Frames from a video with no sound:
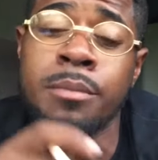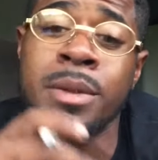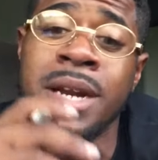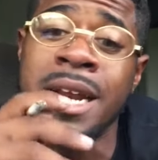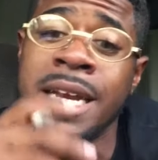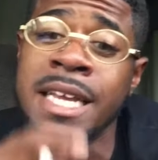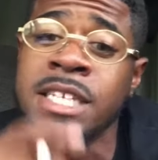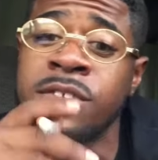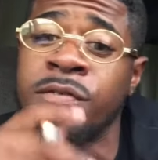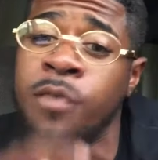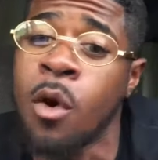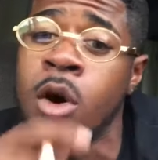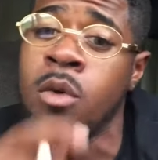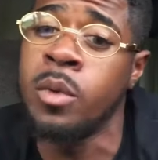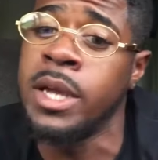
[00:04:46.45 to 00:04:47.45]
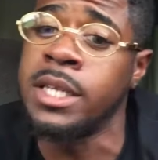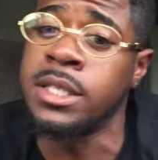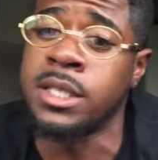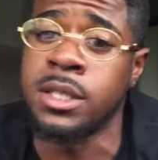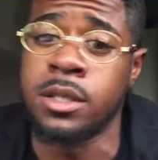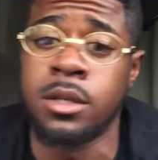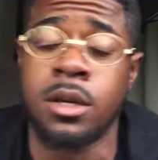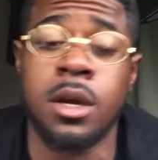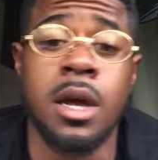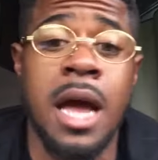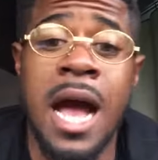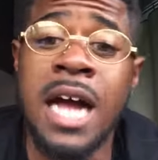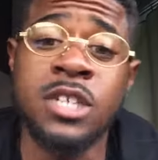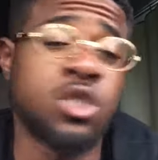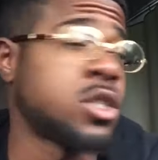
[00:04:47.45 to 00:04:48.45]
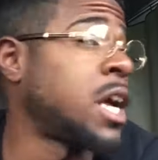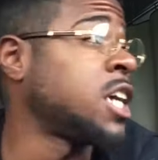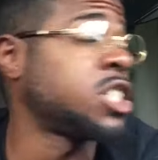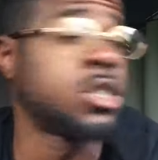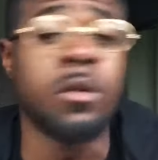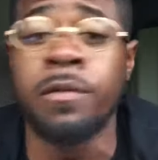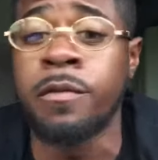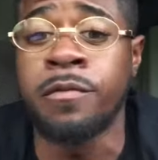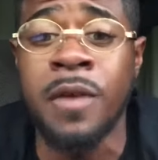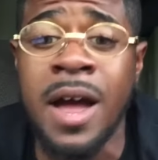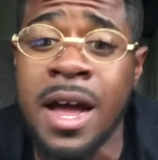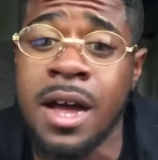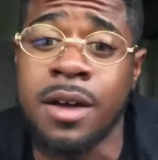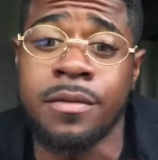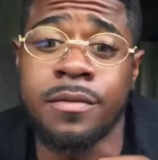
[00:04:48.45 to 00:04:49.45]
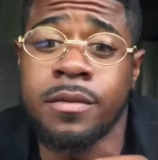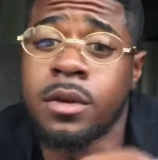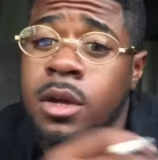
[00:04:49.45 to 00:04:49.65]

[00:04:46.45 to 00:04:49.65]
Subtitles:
but at least 4 weeks. I shoot for 5.